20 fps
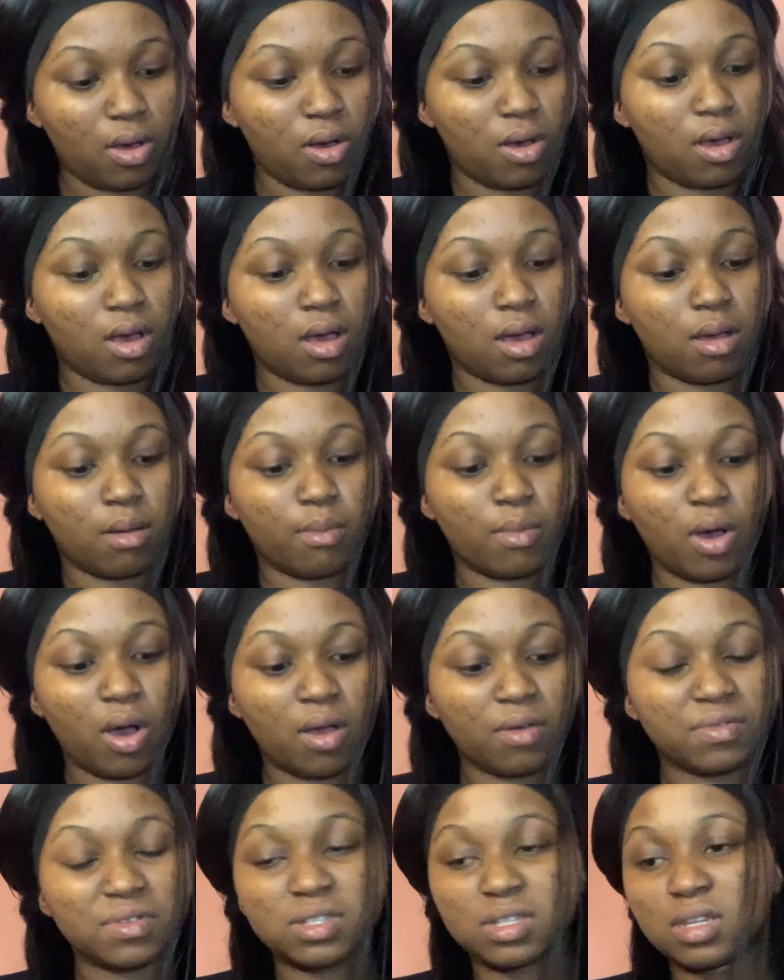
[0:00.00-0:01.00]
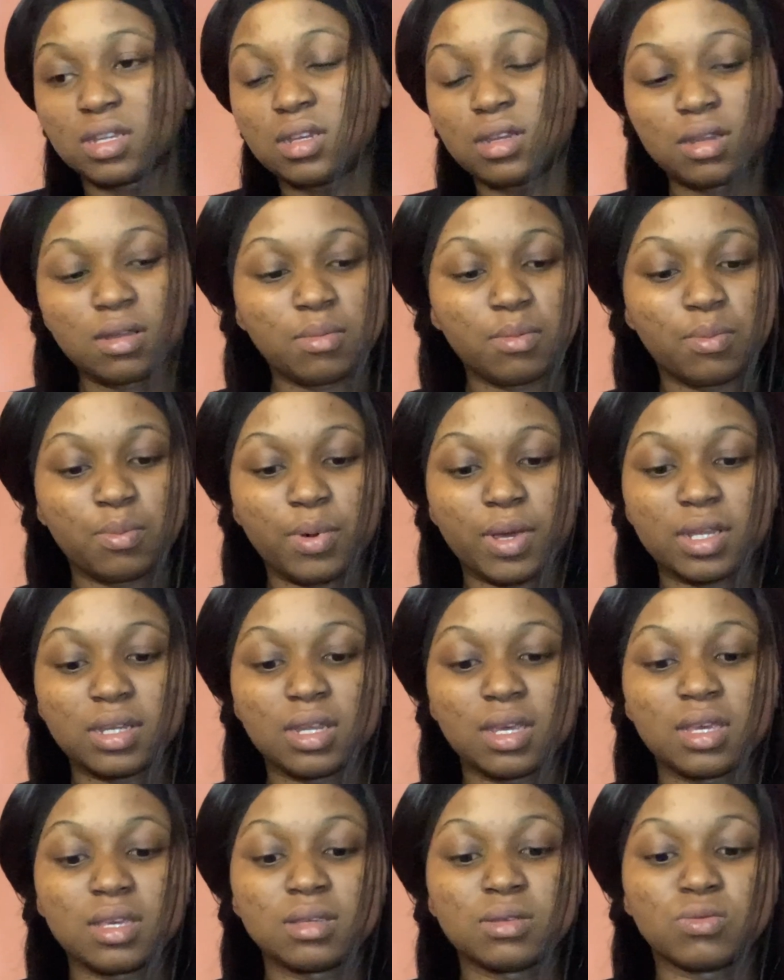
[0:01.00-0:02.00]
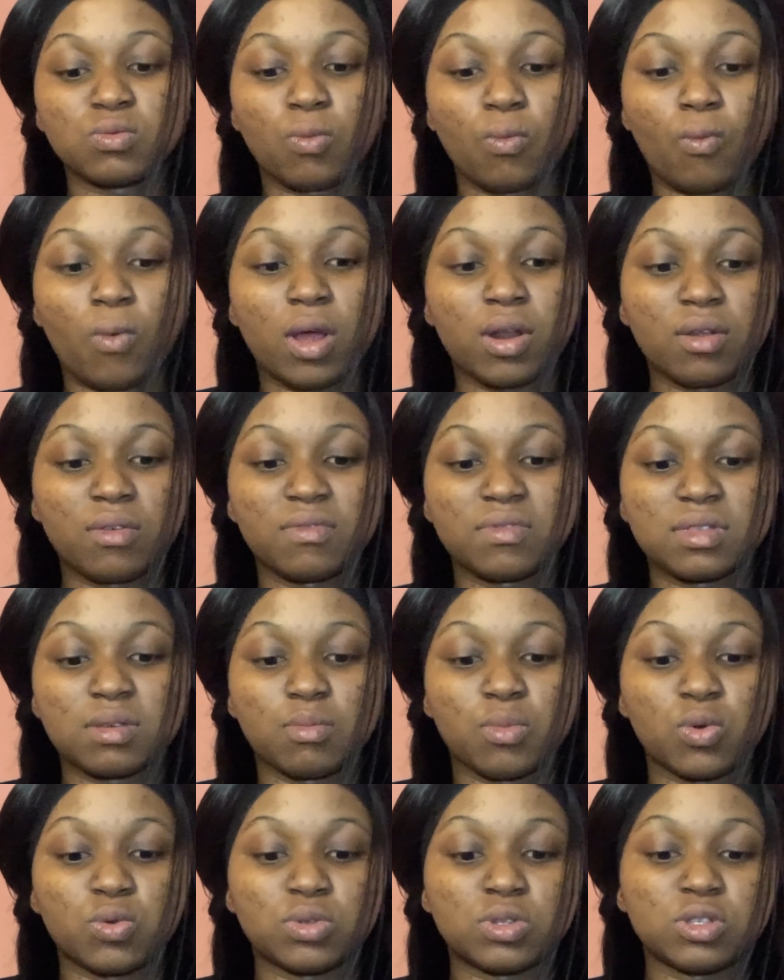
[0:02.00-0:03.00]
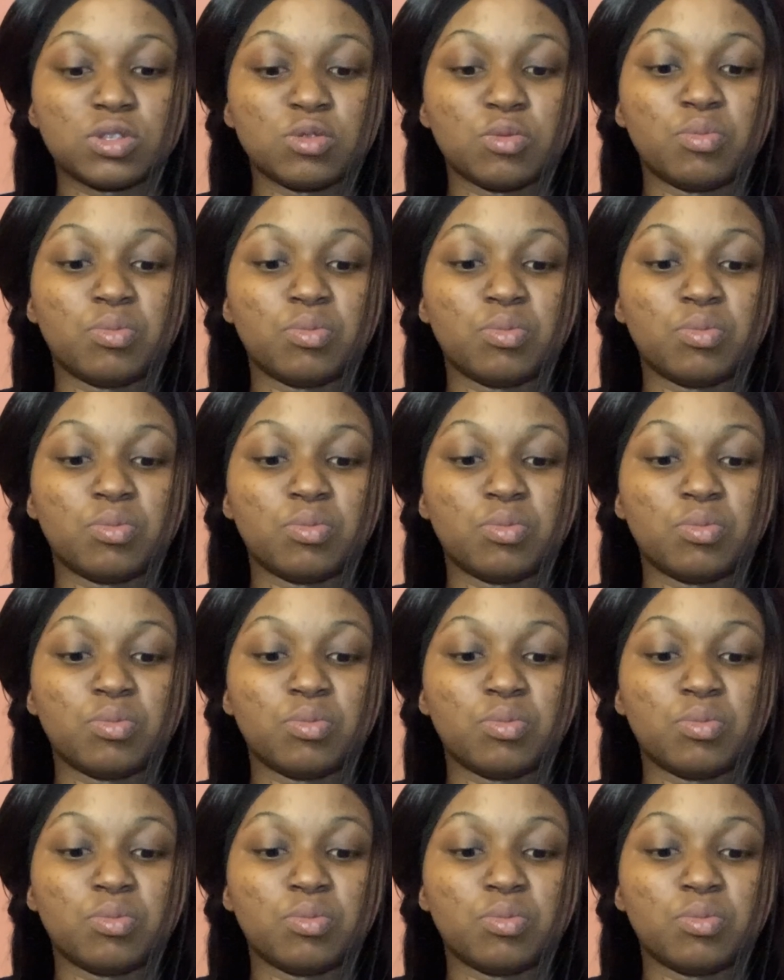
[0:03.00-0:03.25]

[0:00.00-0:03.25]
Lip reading: often, but is one of the most